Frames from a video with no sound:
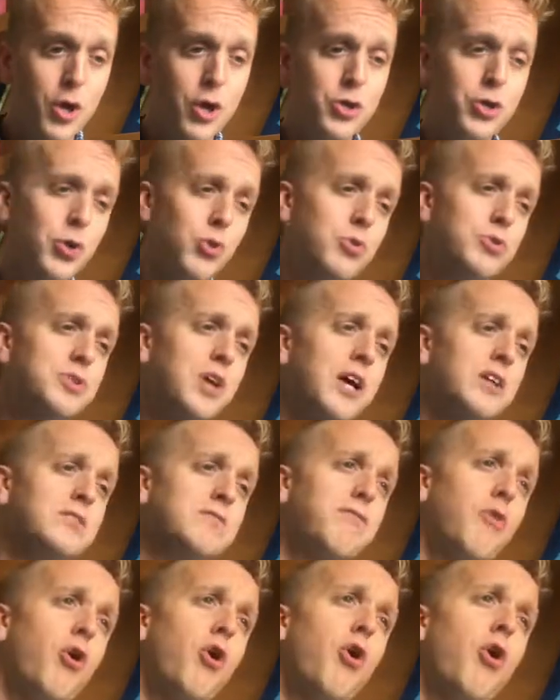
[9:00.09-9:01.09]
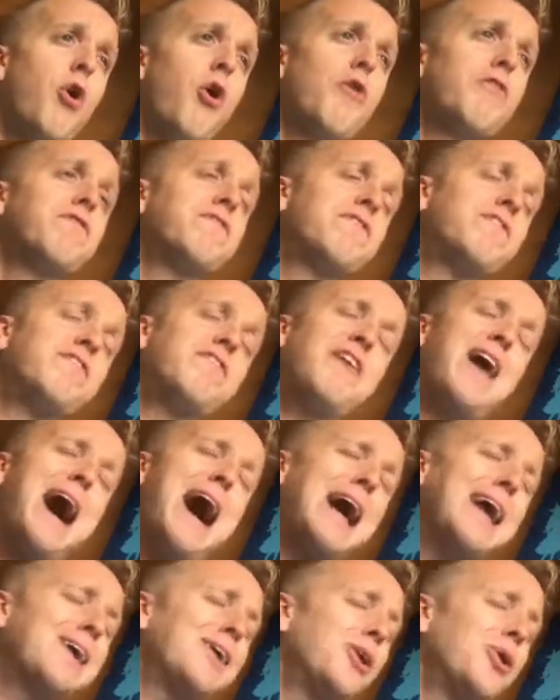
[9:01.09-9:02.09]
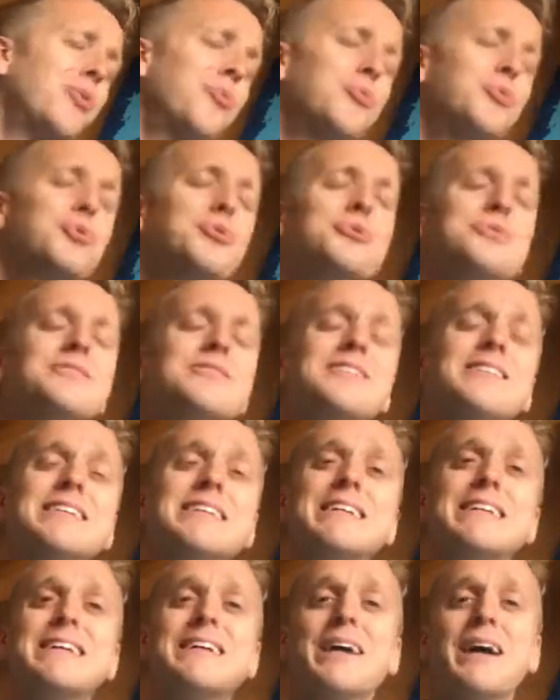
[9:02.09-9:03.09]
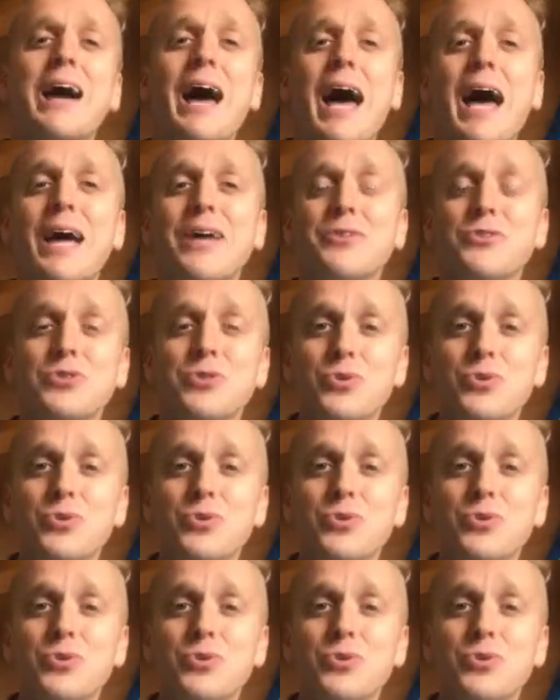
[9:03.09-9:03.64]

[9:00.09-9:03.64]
use us for firewood, and